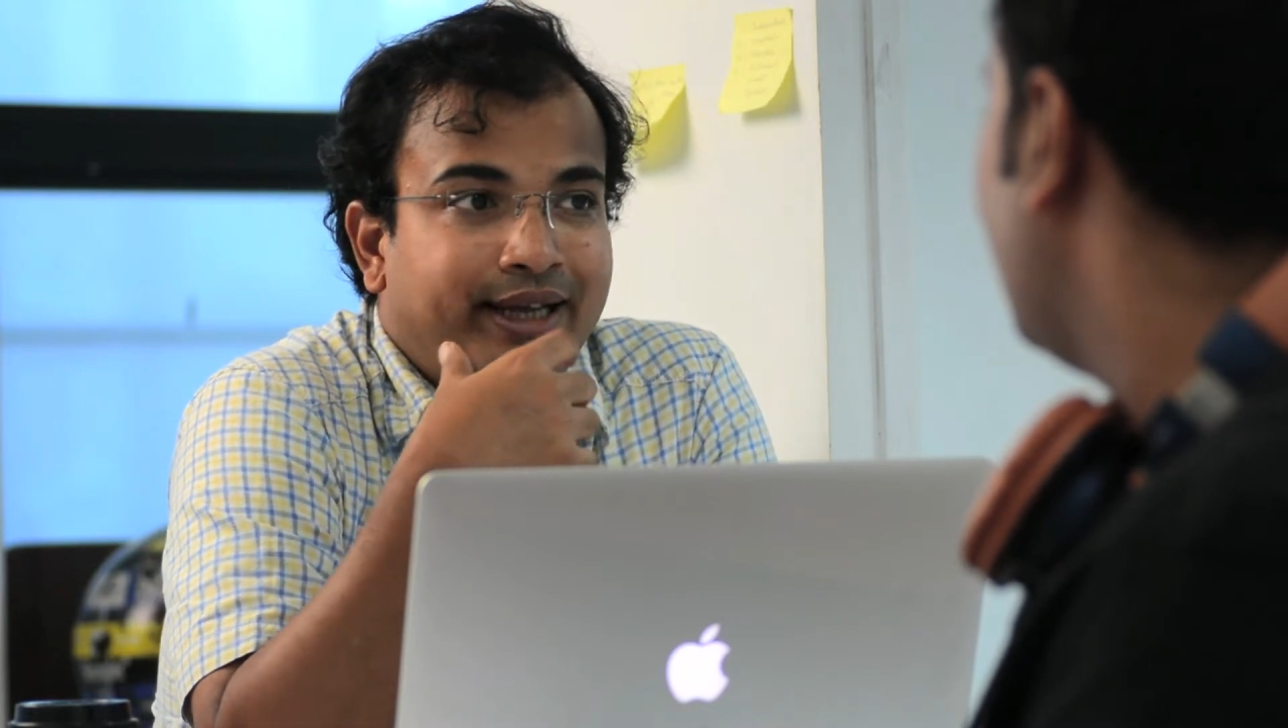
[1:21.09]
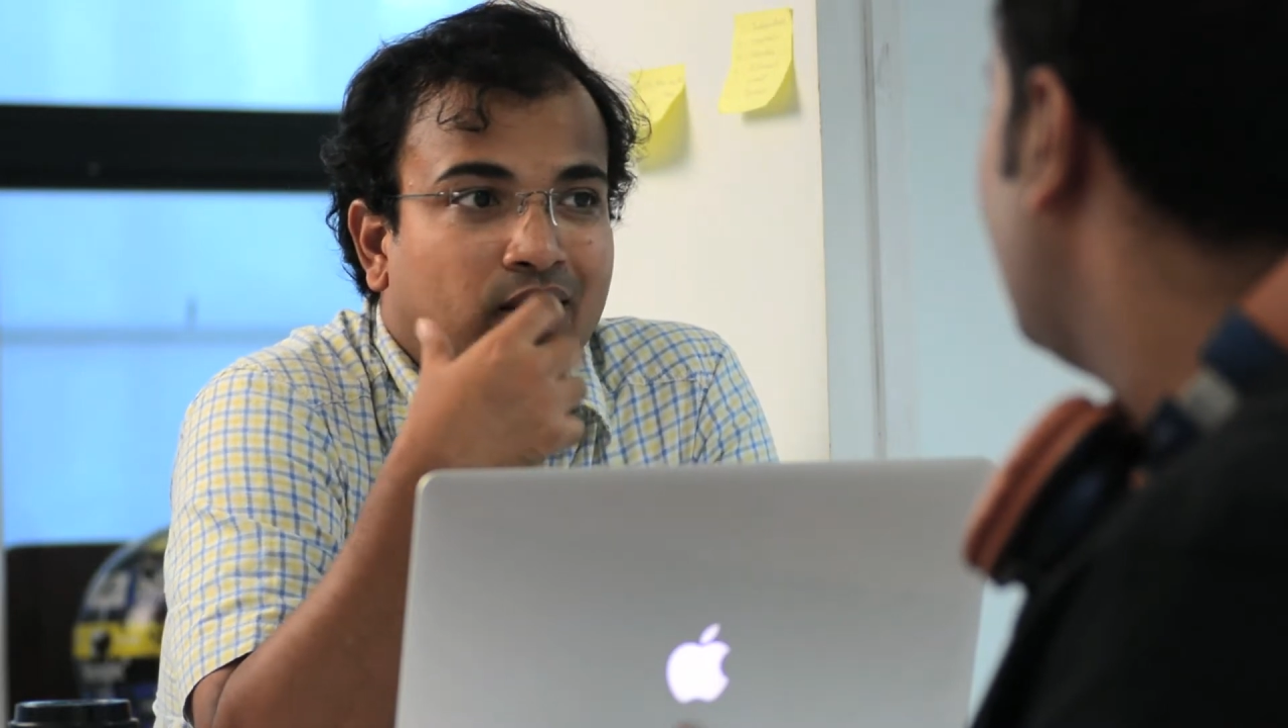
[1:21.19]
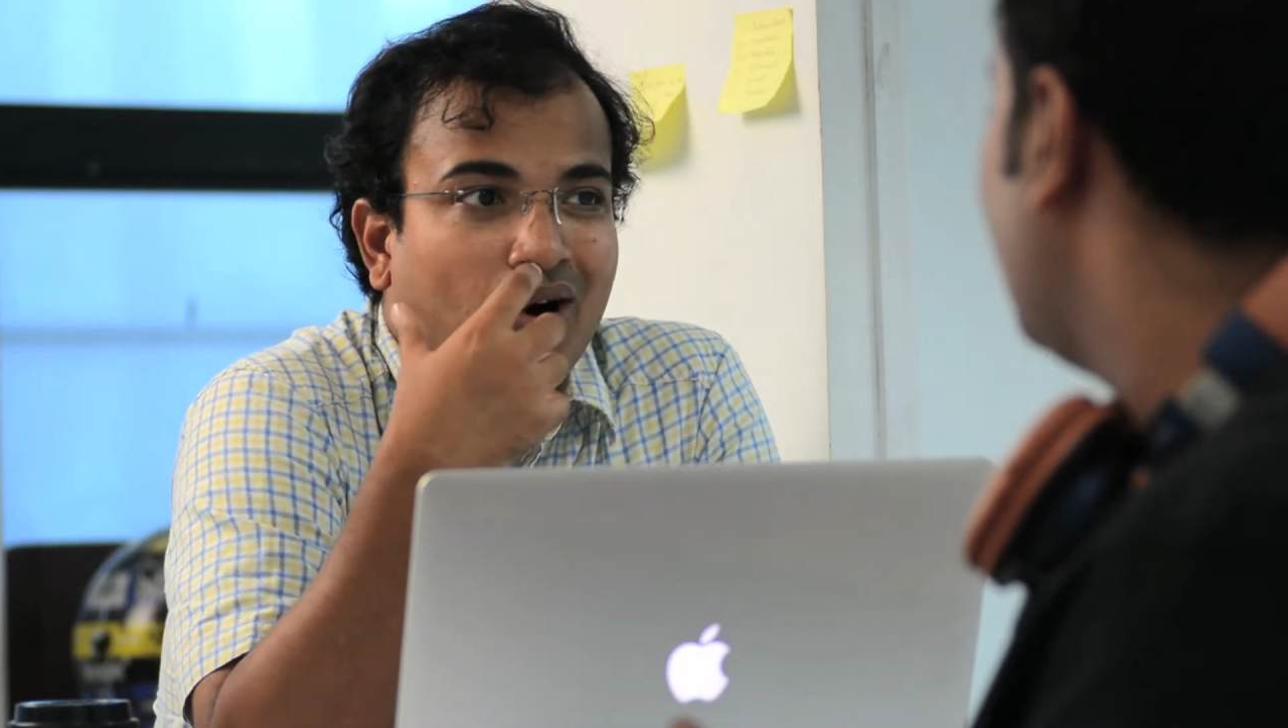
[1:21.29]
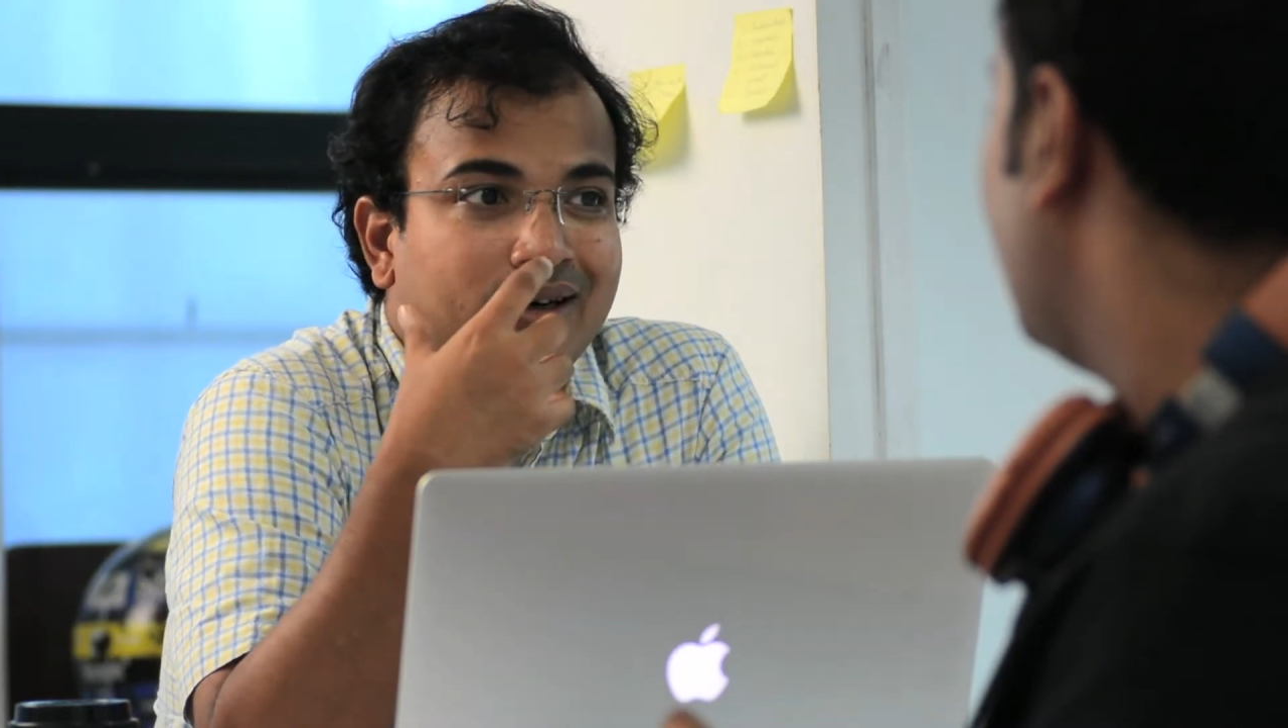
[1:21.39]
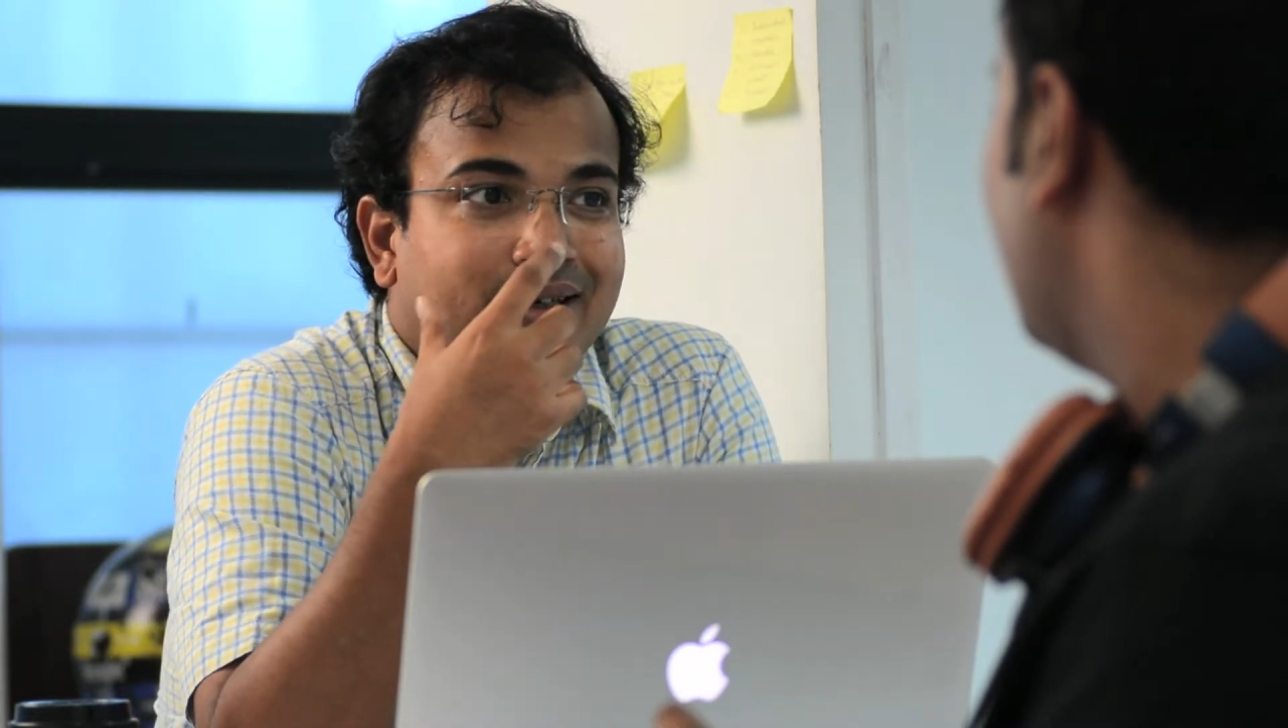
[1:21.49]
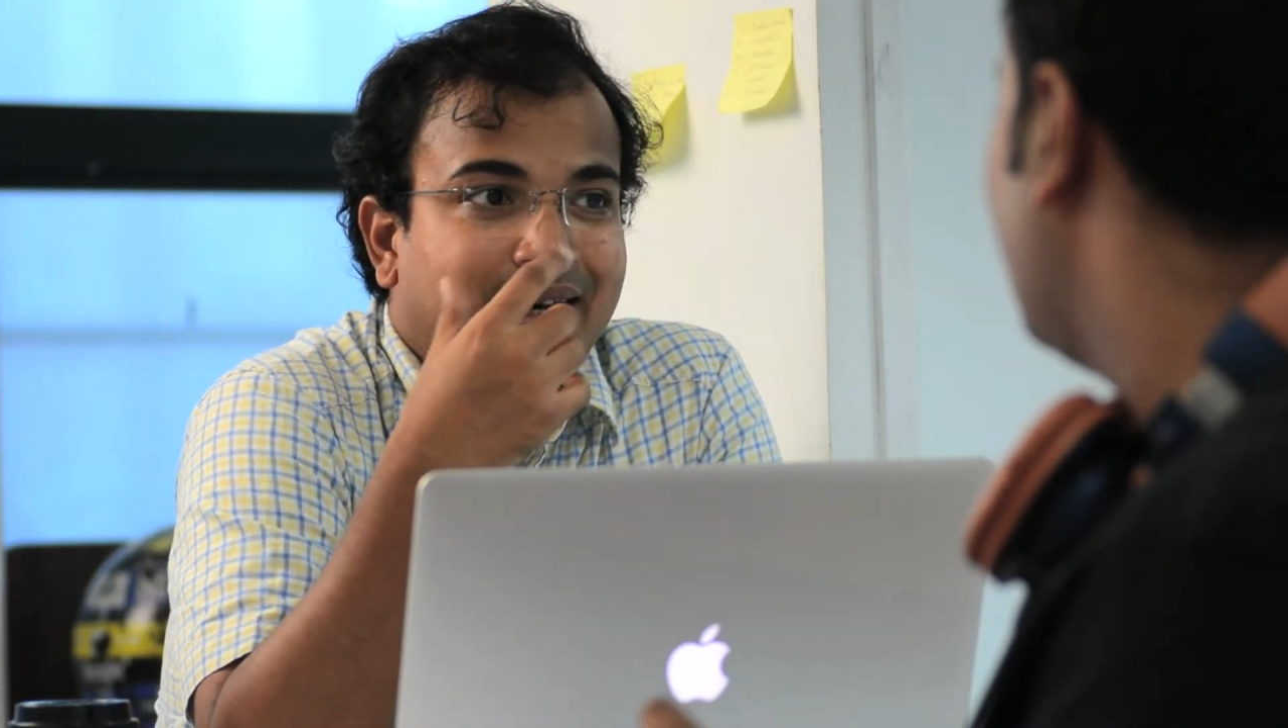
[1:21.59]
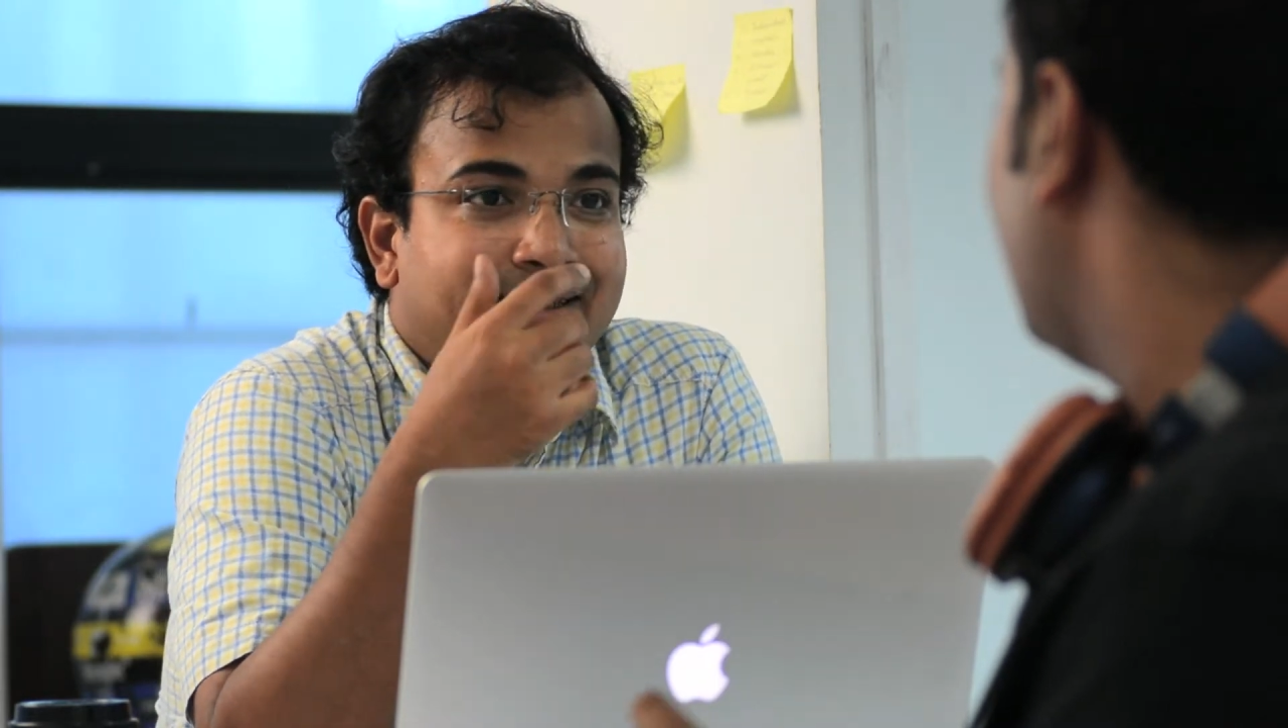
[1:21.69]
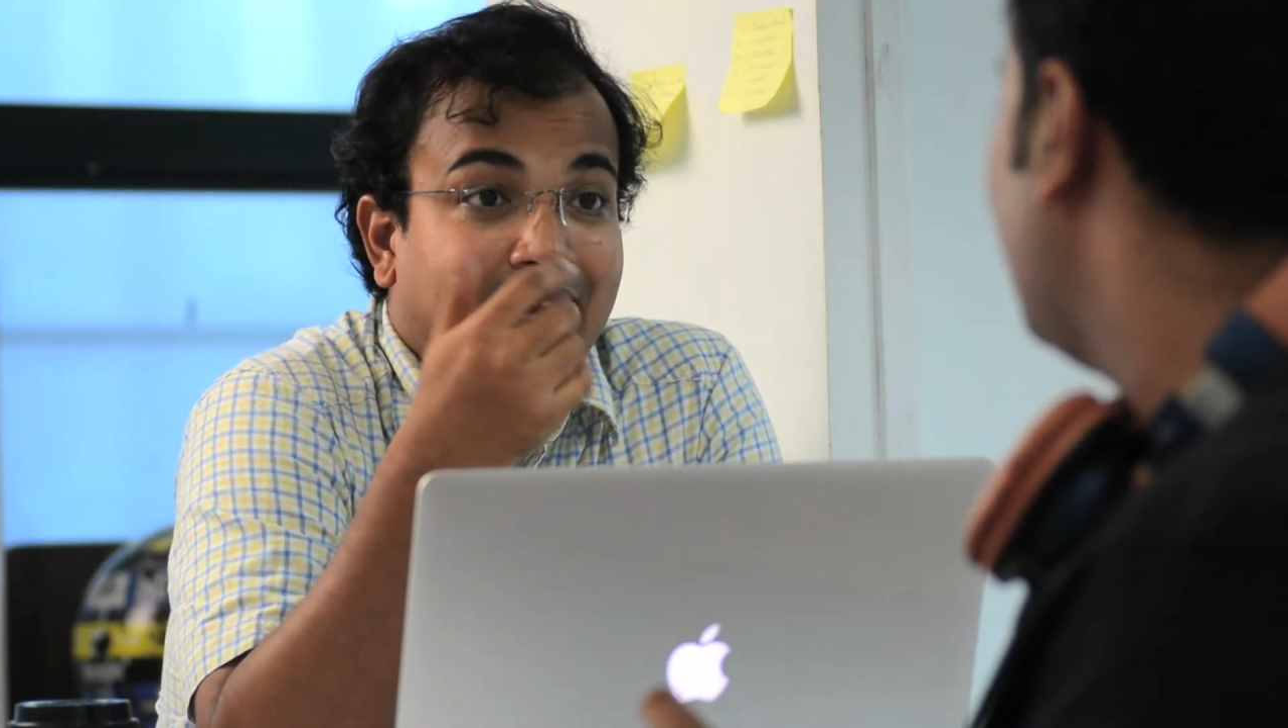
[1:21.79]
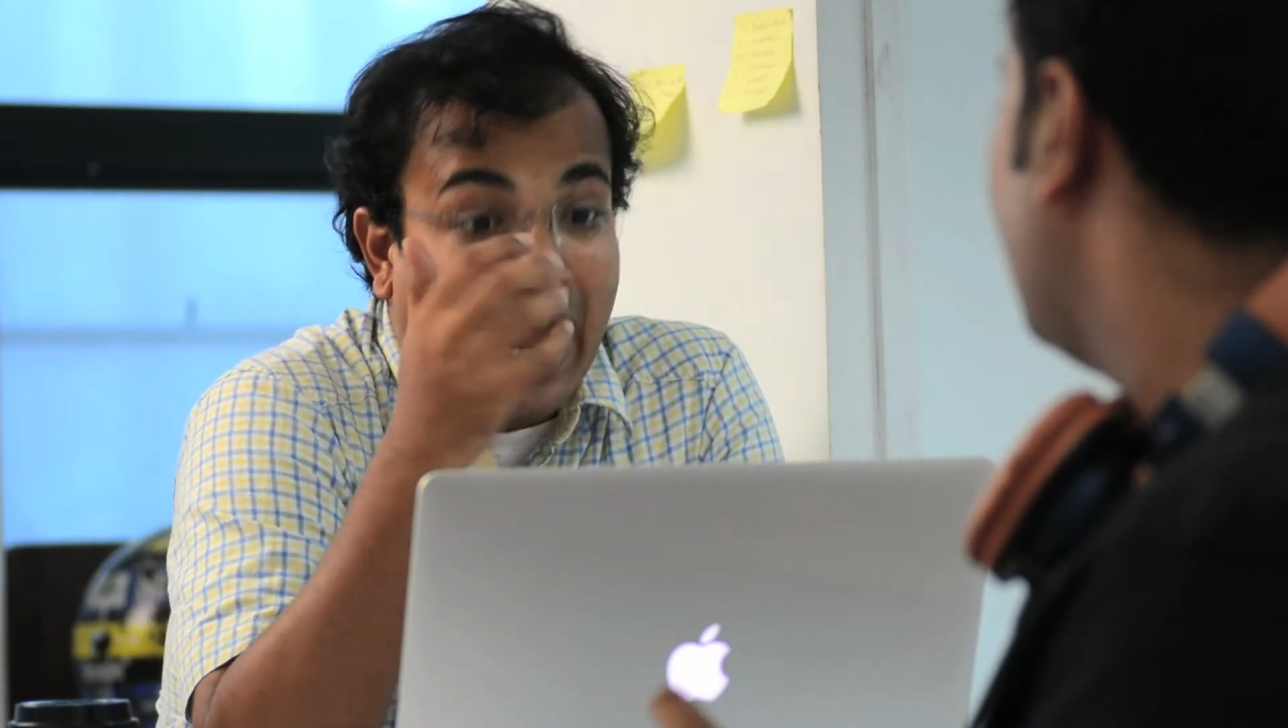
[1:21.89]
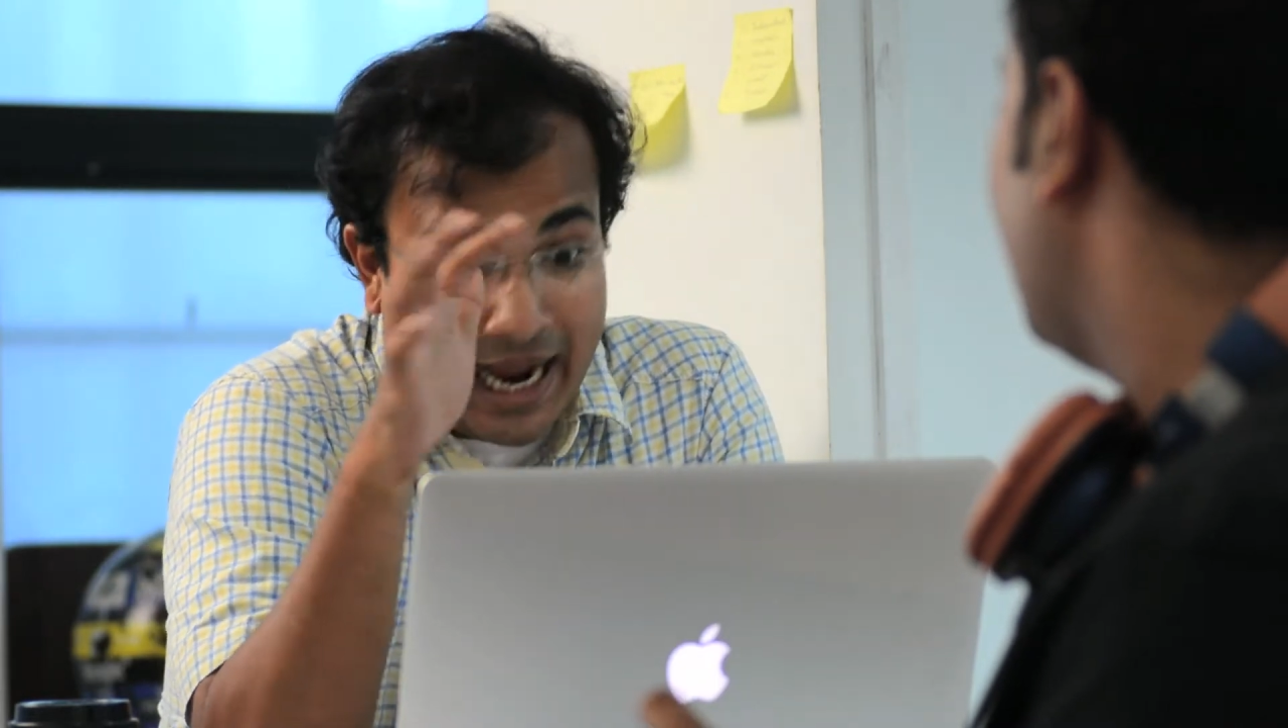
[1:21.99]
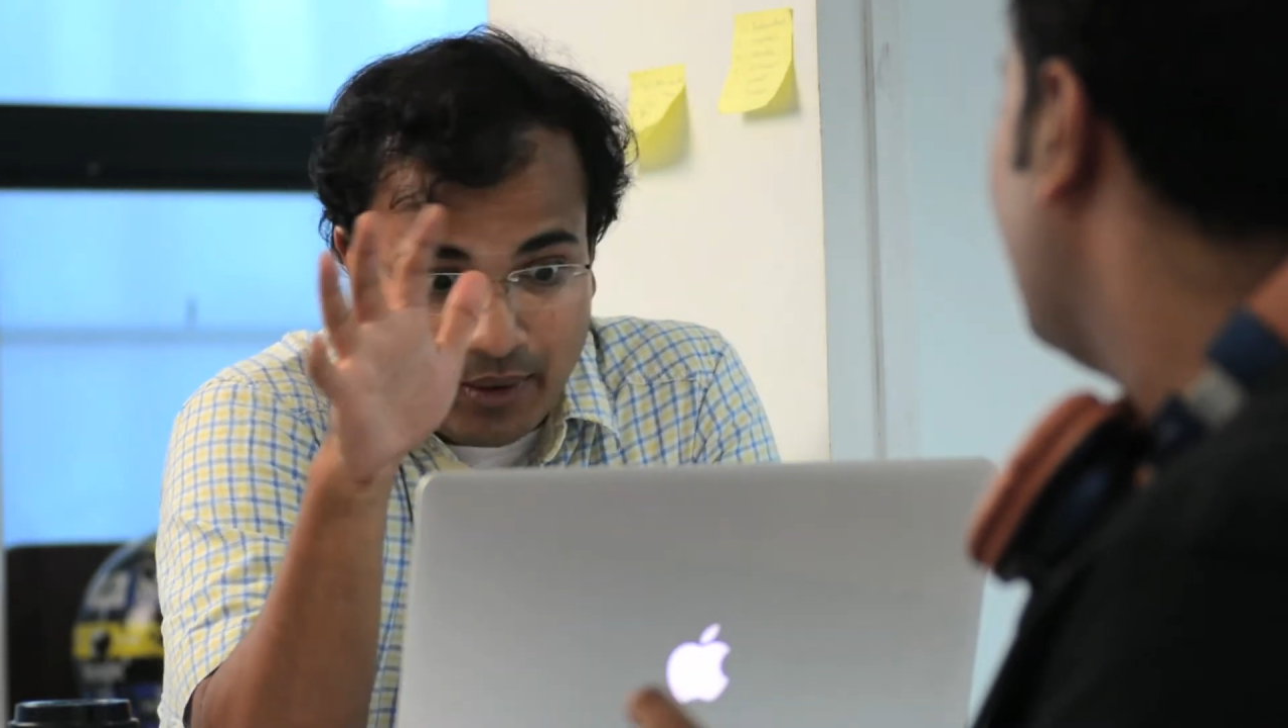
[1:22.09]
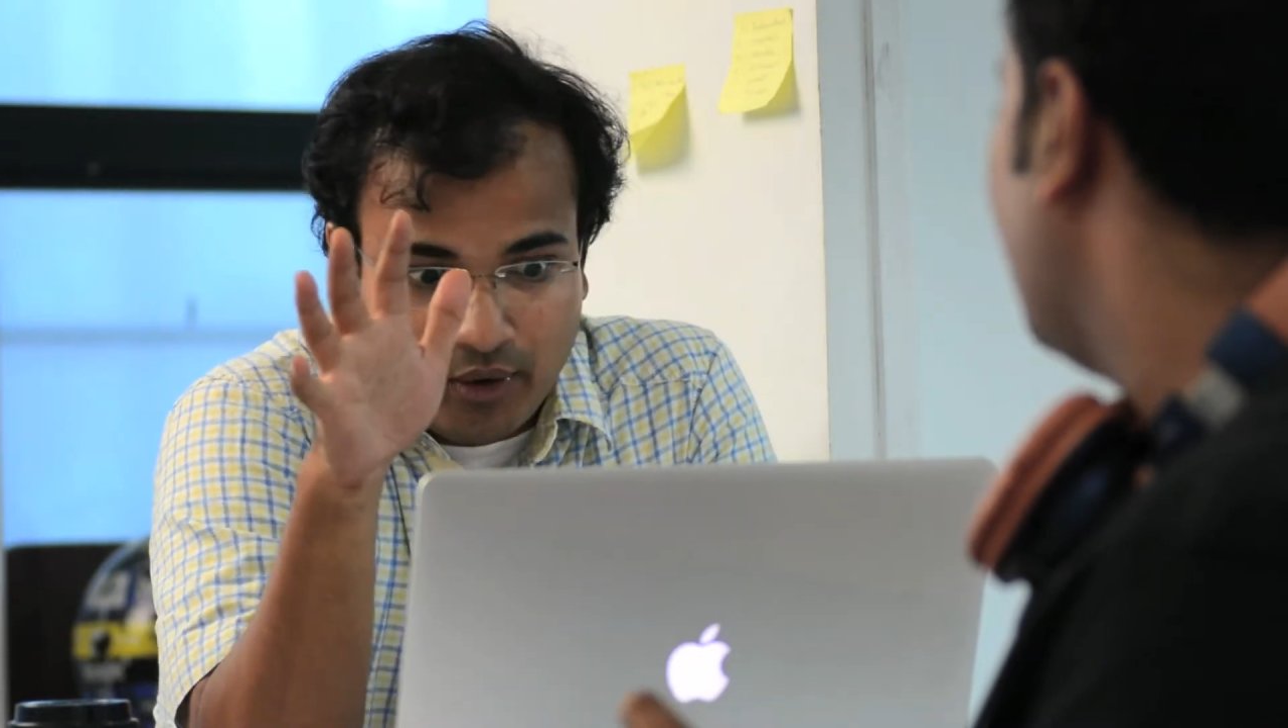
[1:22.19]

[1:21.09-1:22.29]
concrete thing I